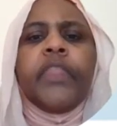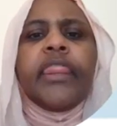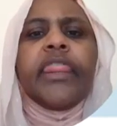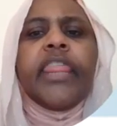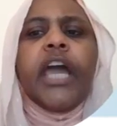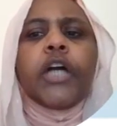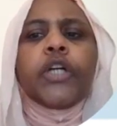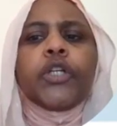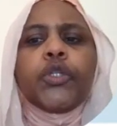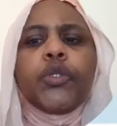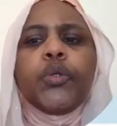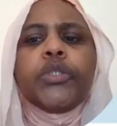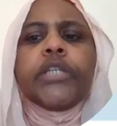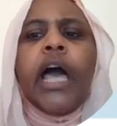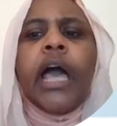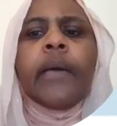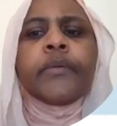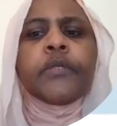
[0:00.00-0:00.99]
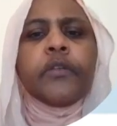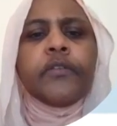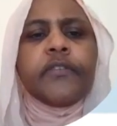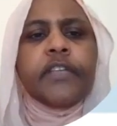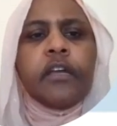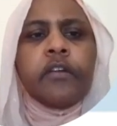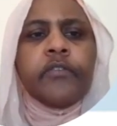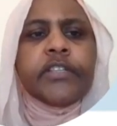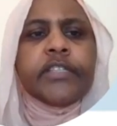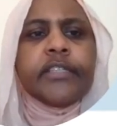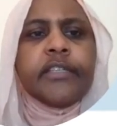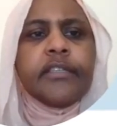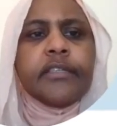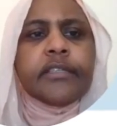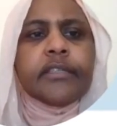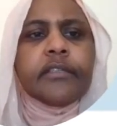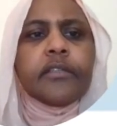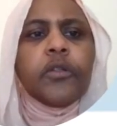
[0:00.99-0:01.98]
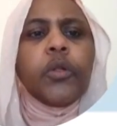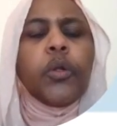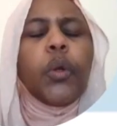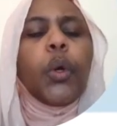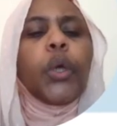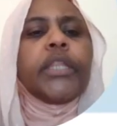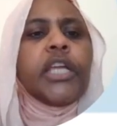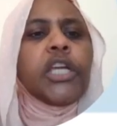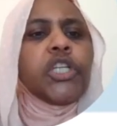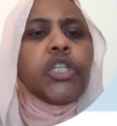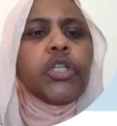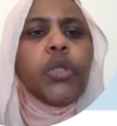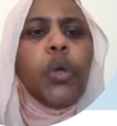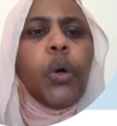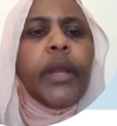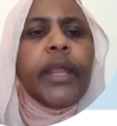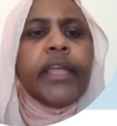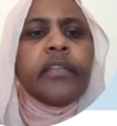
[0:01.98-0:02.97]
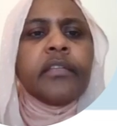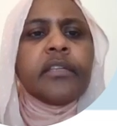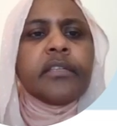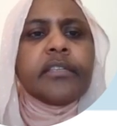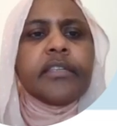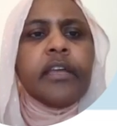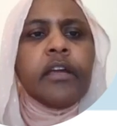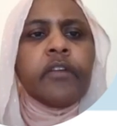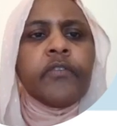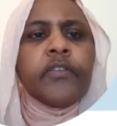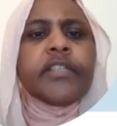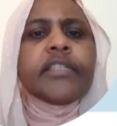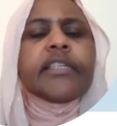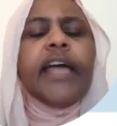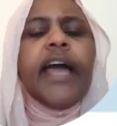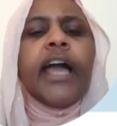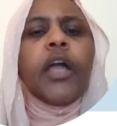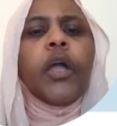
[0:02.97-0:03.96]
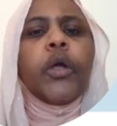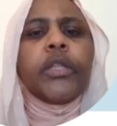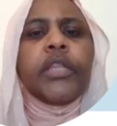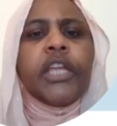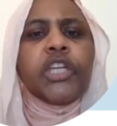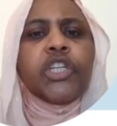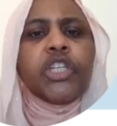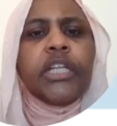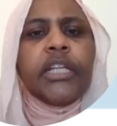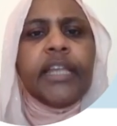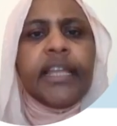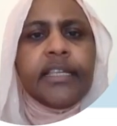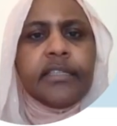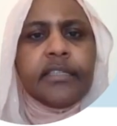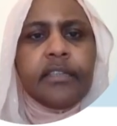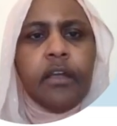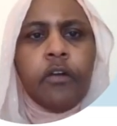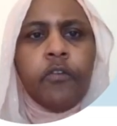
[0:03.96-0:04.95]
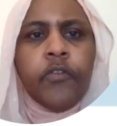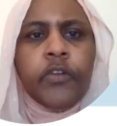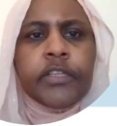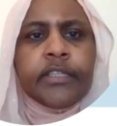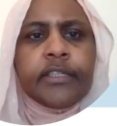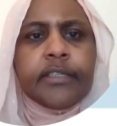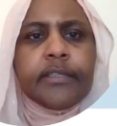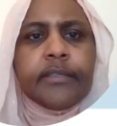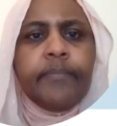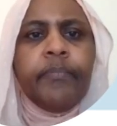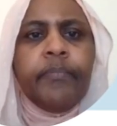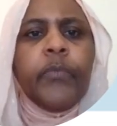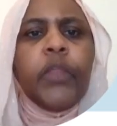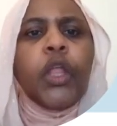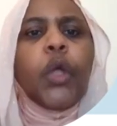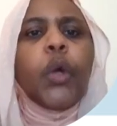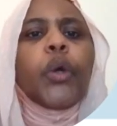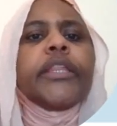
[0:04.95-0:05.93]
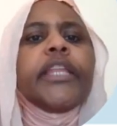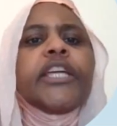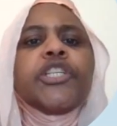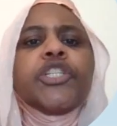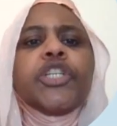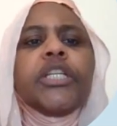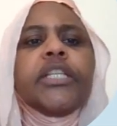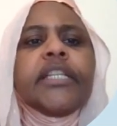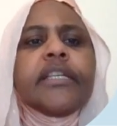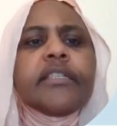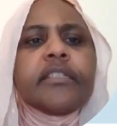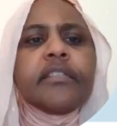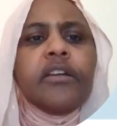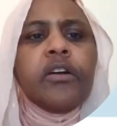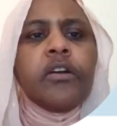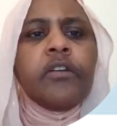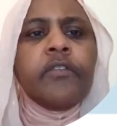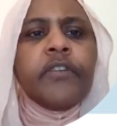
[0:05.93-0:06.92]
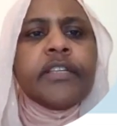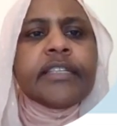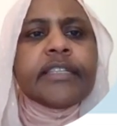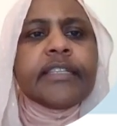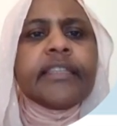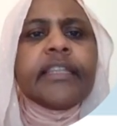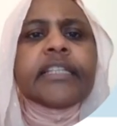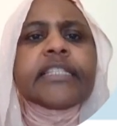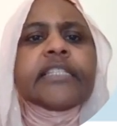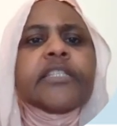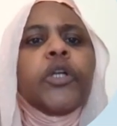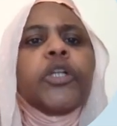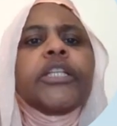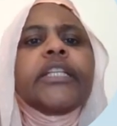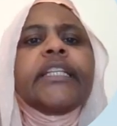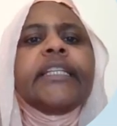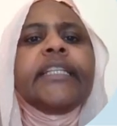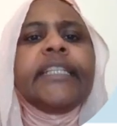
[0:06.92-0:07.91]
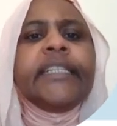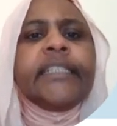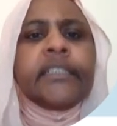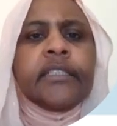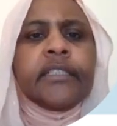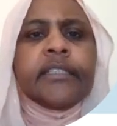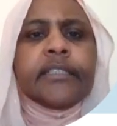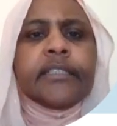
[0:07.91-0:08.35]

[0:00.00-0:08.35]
There are two types of services: connection-oriented service and connection-less service. Connection-less service does not need